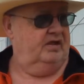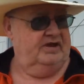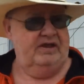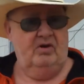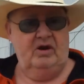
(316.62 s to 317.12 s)

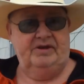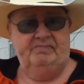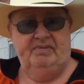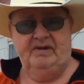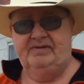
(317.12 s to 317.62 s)
They are
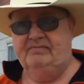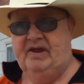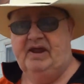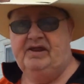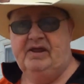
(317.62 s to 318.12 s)
expensive.
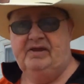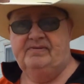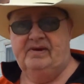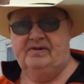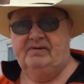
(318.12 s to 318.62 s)
88
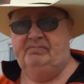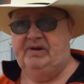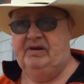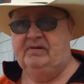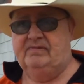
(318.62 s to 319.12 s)
cents a
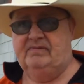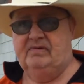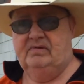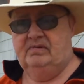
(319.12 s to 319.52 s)
piece